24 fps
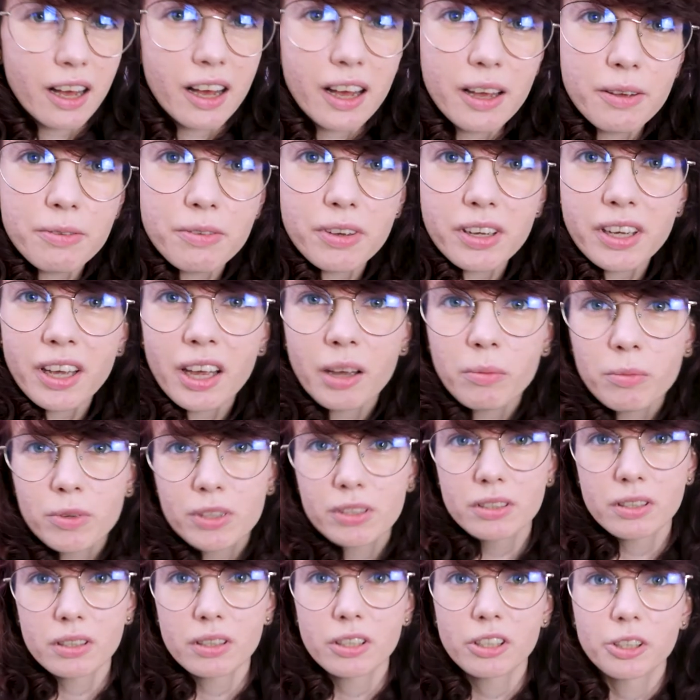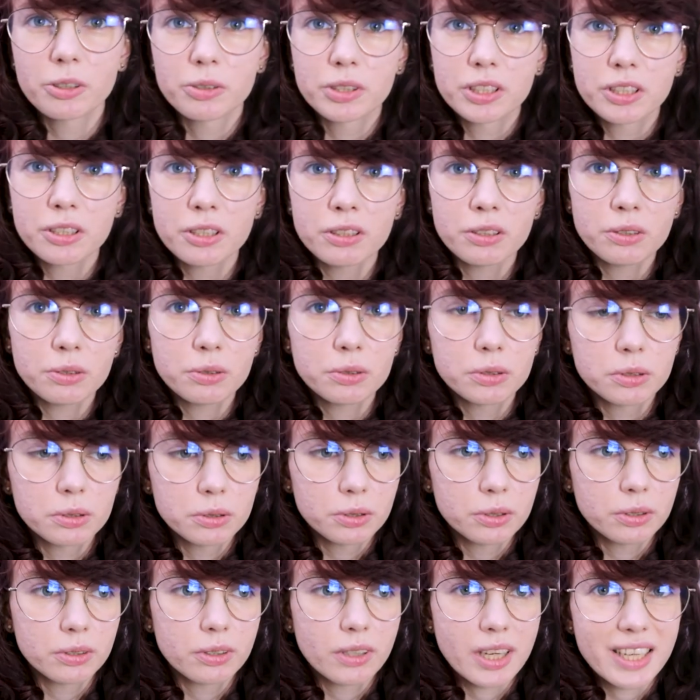I think I'm also going to
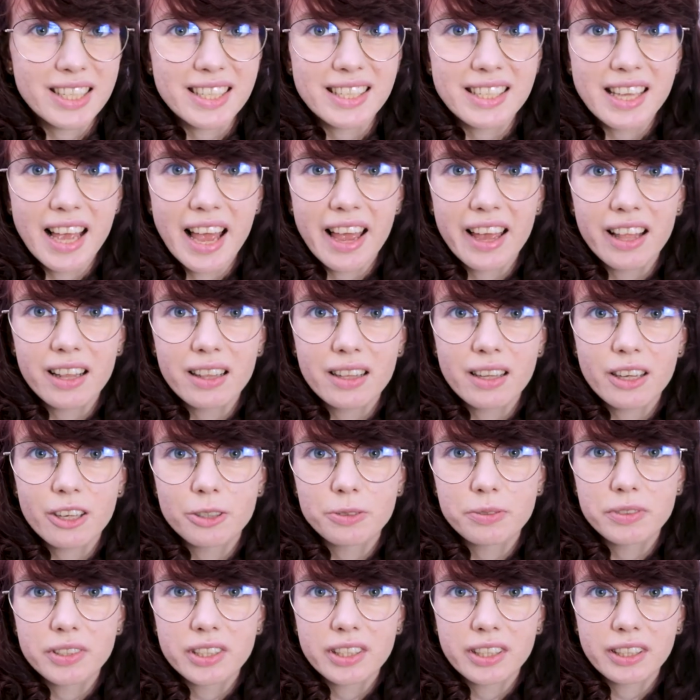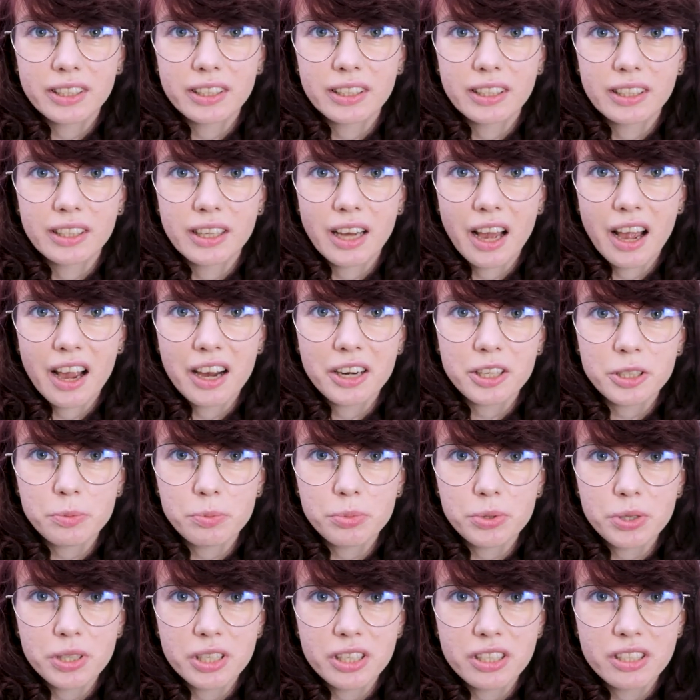do a sale of the art
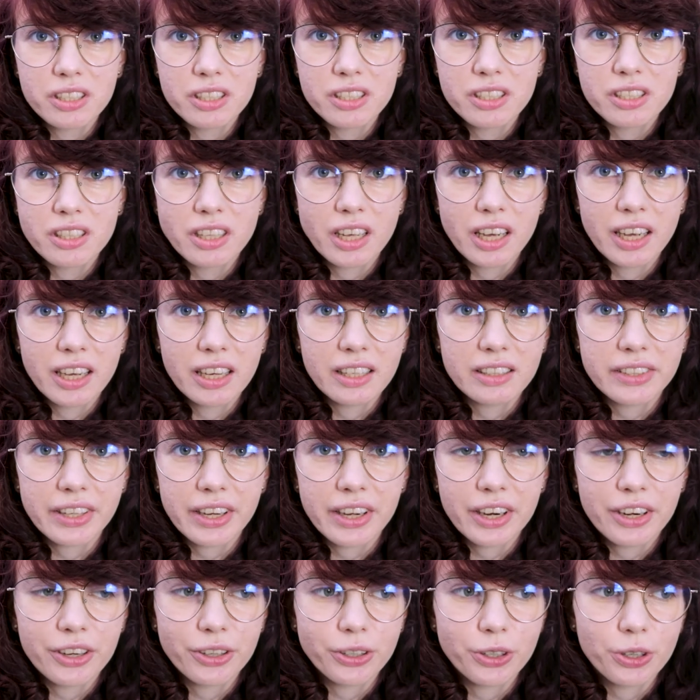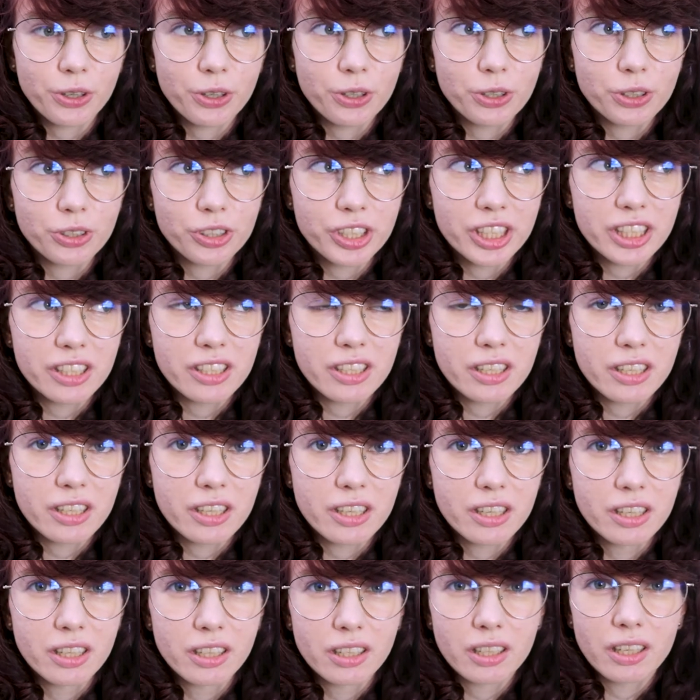prints that are
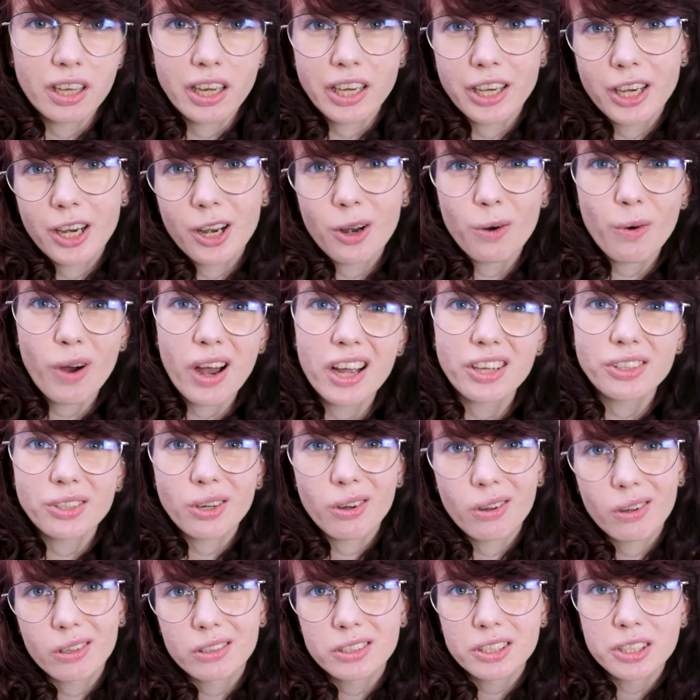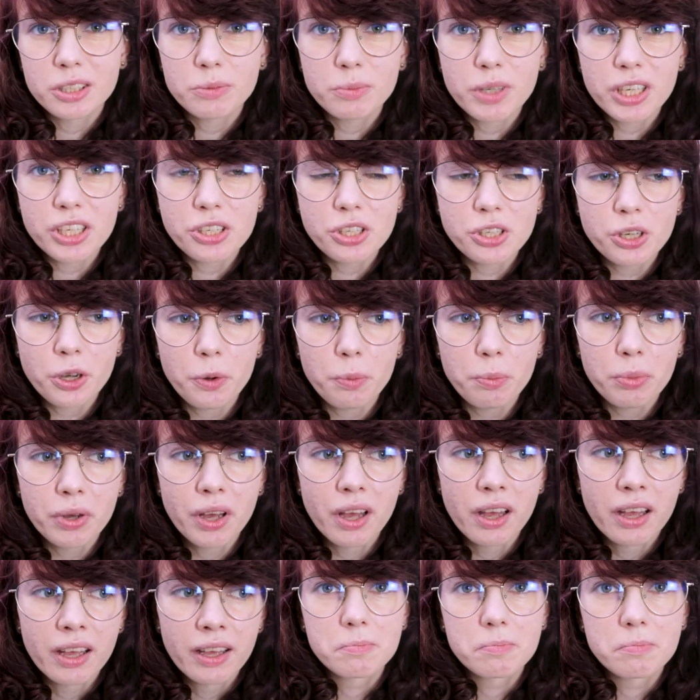already like quite old in my shop.
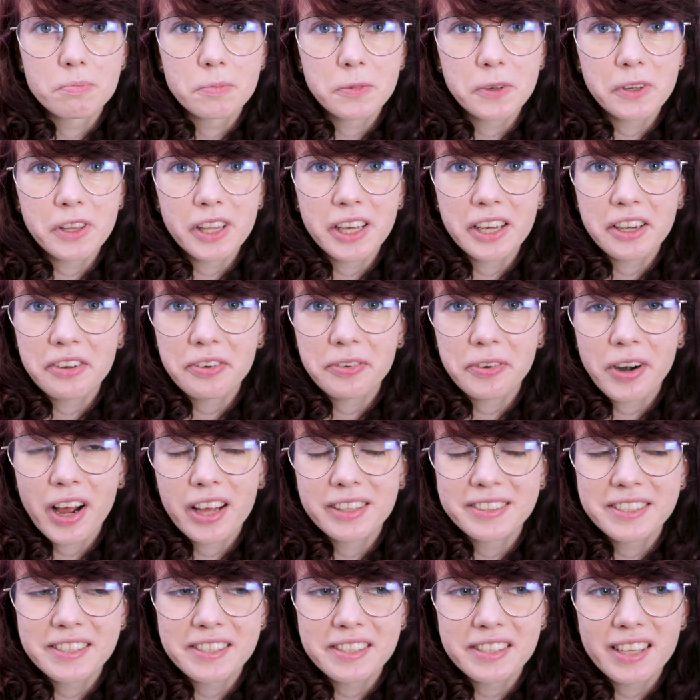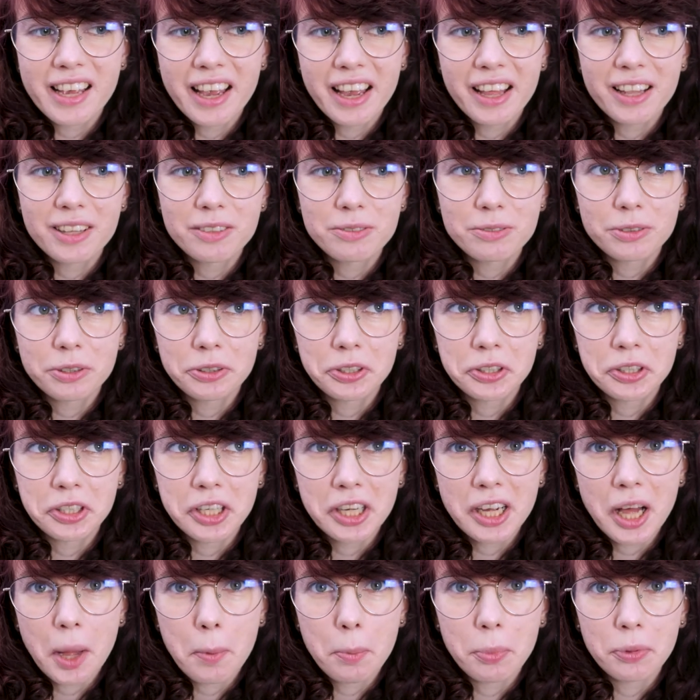Like run a sale for a
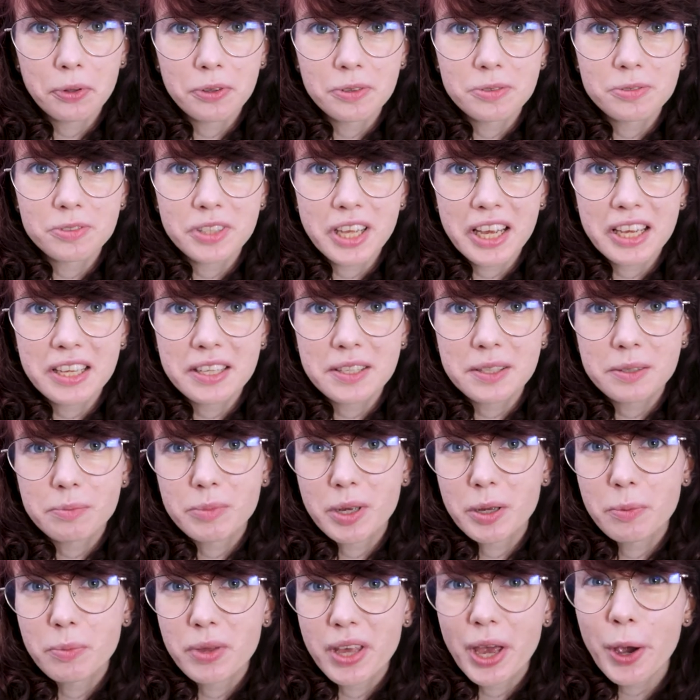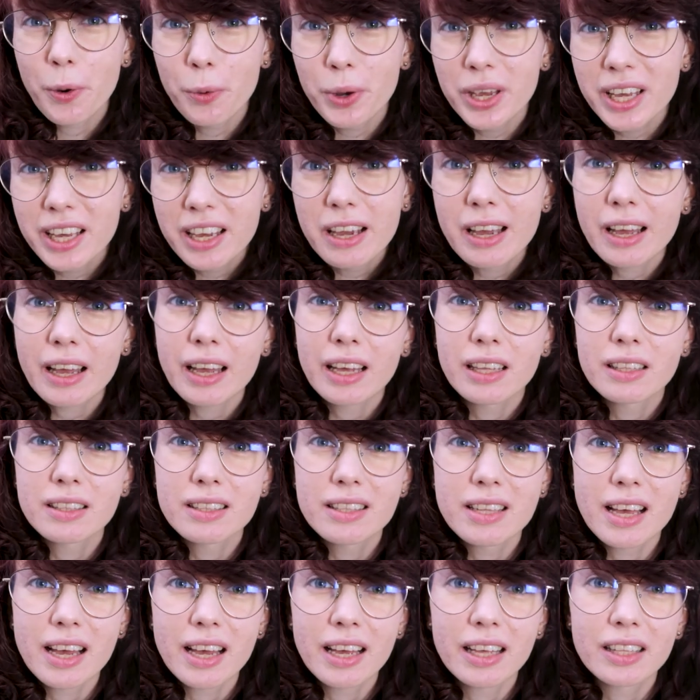couple of days, maybe a week,
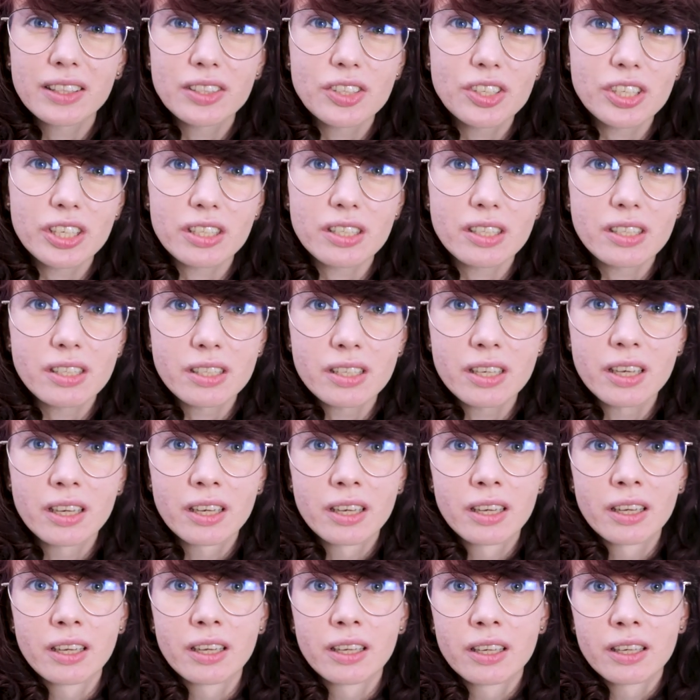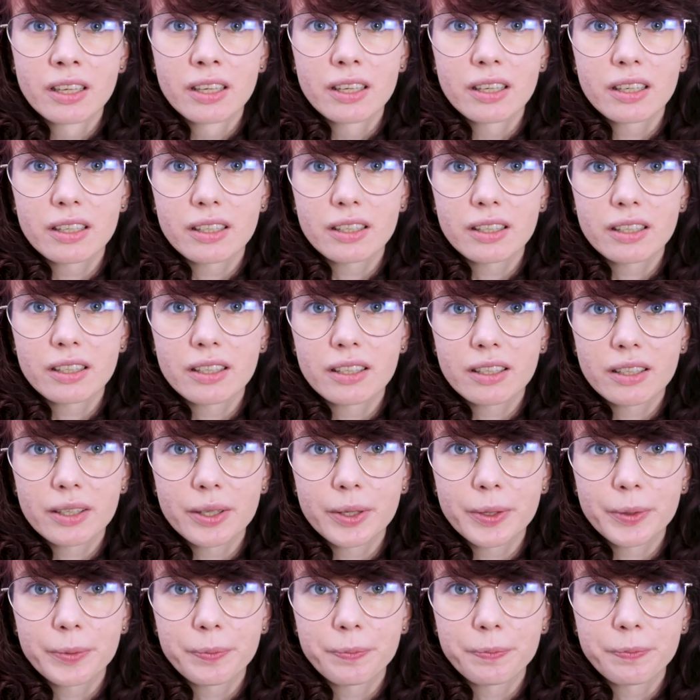and then just
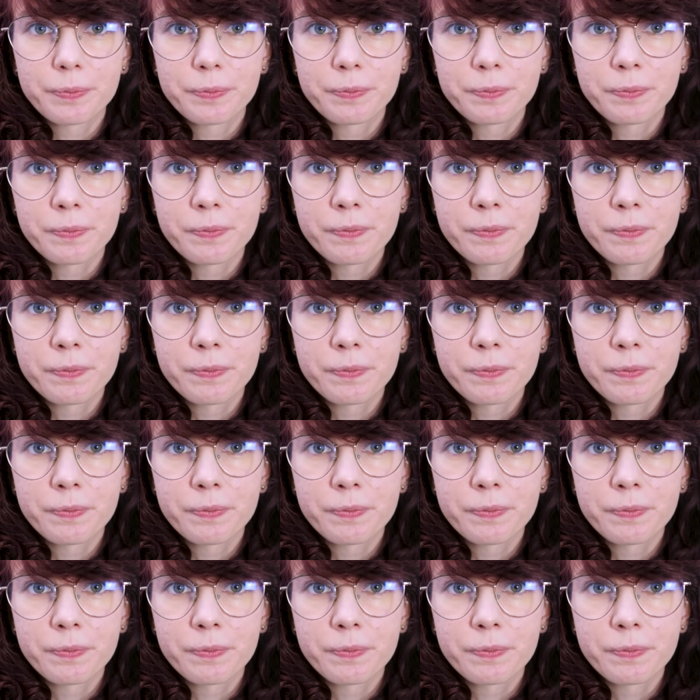um,